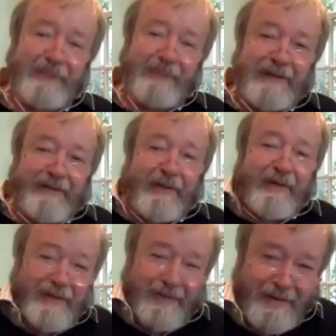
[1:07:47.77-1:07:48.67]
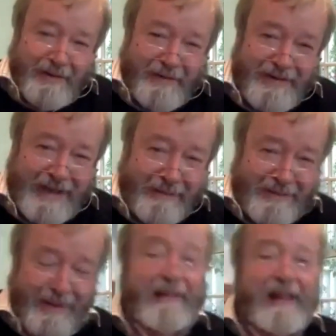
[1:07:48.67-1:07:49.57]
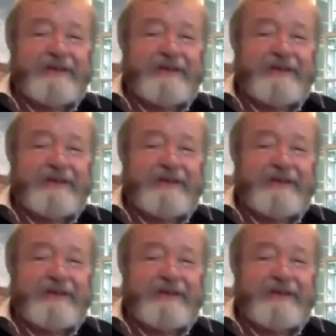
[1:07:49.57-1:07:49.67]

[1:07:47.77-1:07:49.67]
the P450 receptor.